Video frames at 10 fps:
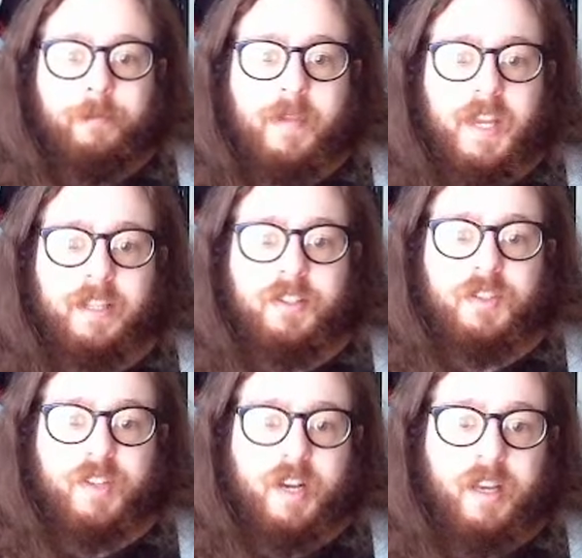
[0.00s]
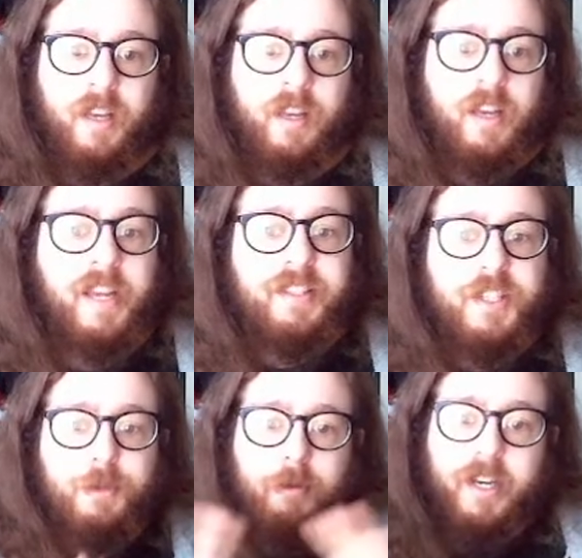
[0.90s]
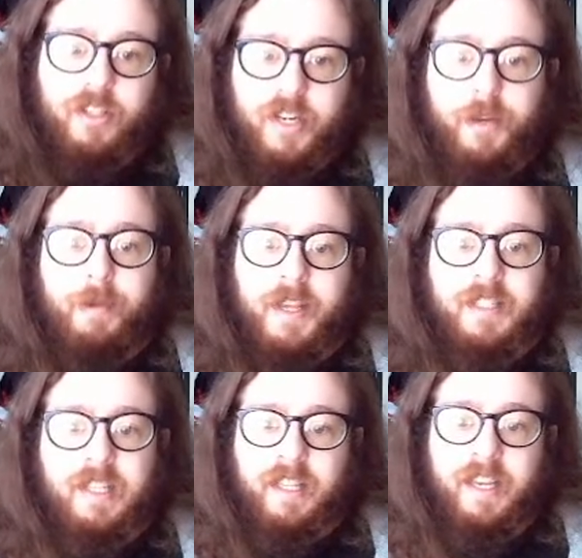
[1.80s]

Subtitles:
It's a spreadsheet basically.